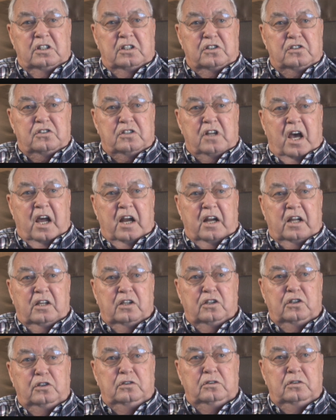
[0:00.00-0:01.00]
and
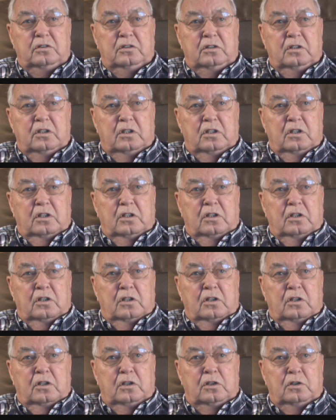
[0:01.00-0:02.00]
deciding
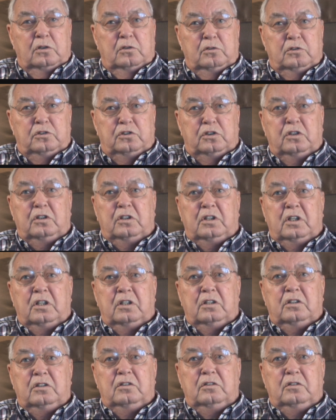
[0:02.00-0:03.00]
who should
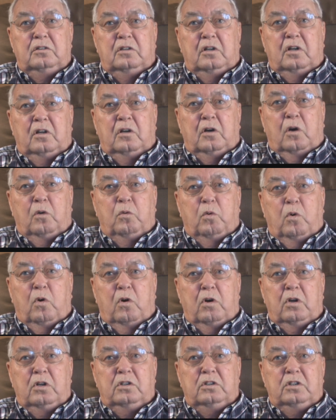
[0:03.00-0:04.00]
get
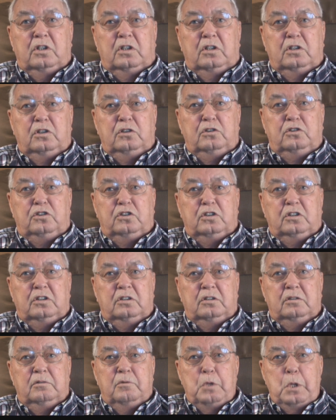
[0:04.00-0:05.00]
awards and who
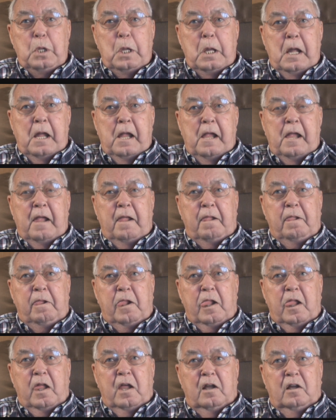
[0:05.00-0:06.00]
shouldn't. And
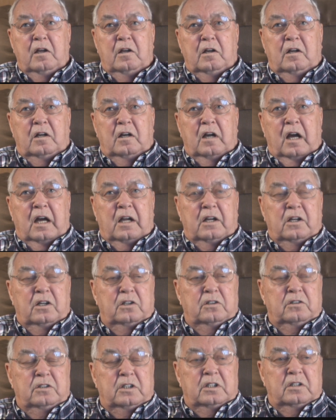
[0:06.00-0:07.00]
I
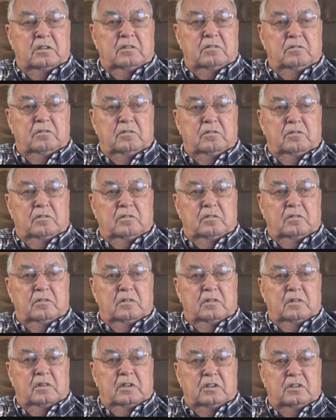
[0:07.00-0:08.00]
know that
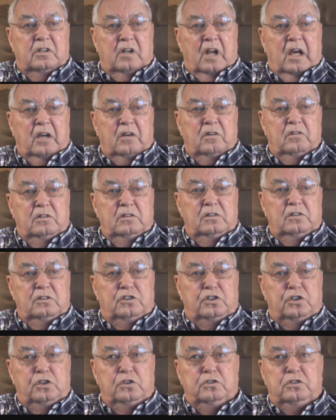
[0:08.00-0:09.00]
it's like
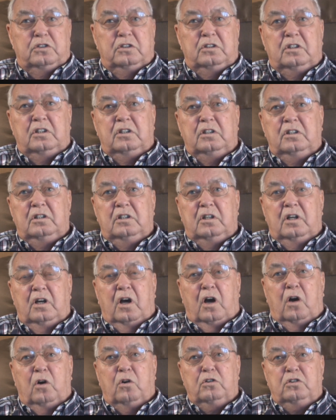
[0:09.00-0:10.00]
choosing an
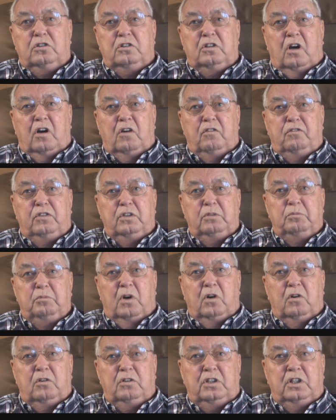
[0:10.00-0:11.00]
all-star
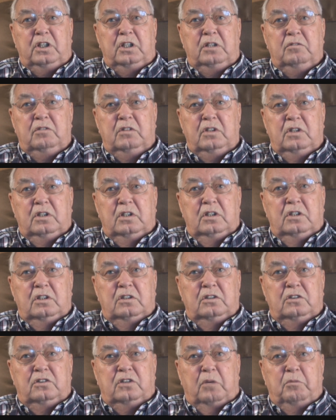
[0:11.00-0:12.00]
football team.
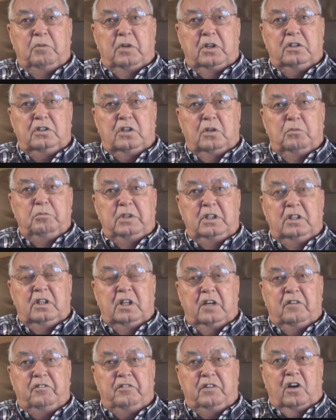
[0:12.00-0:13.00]
Somebody's going to be
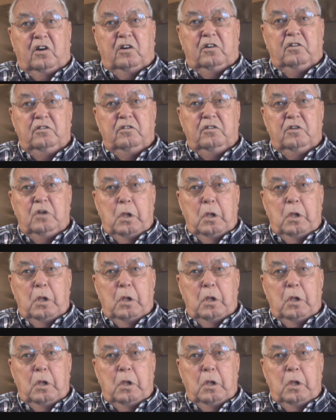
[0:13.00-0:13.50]
left off,